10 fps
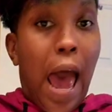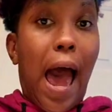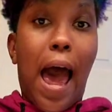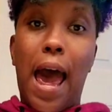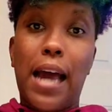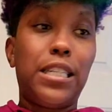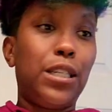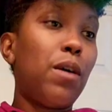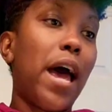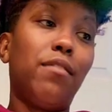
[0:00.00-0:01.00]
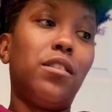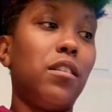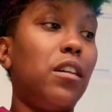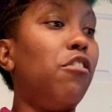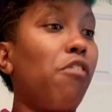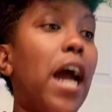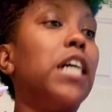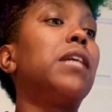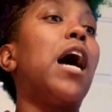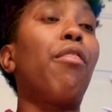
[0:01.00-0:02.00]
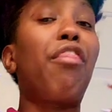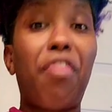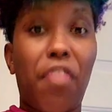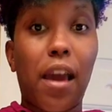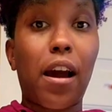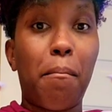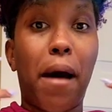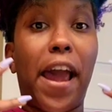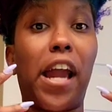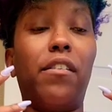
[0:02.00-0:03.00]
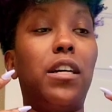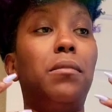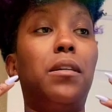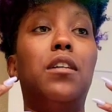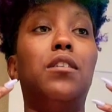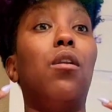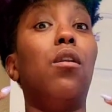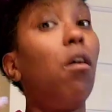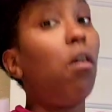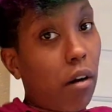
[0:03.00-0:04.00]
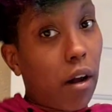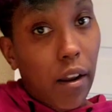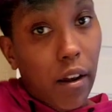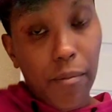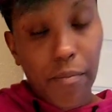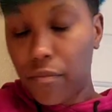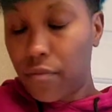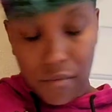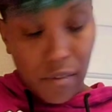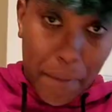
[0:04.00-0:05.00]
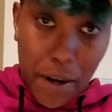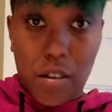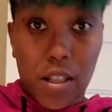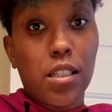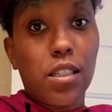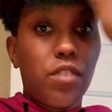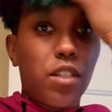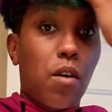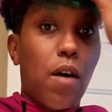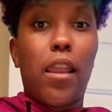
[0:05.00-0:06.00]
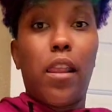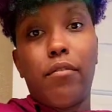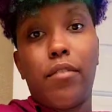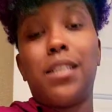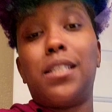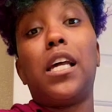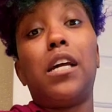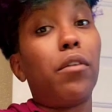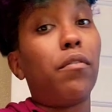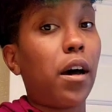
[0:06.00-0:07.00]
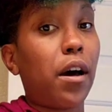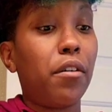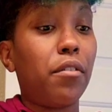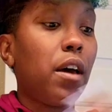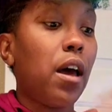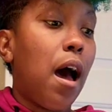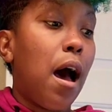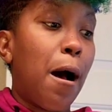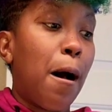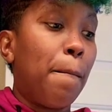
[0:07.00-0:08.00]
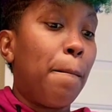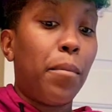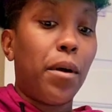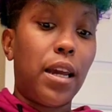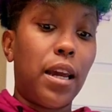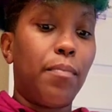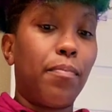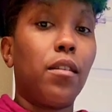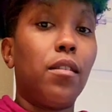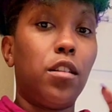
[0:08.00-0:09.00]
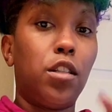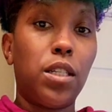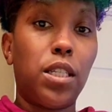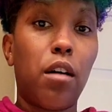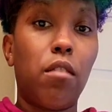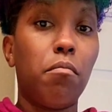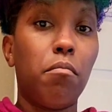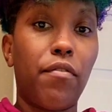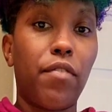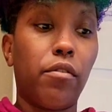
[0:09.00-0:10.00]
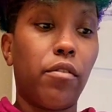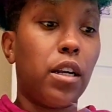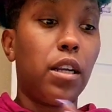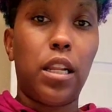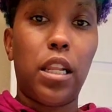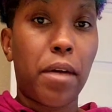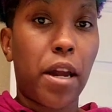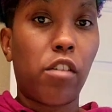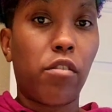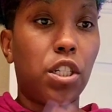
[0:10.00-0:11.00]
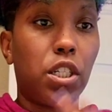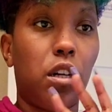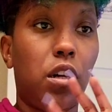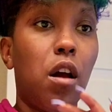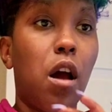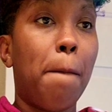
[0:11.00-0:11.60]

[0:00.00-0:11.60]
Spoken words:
I still have to grasp how thick my hair is because Lord, you know, this is the result. I love it. It's a labor of love. But yeah, twist out, my favorite. Didn't leave my hair crunchy.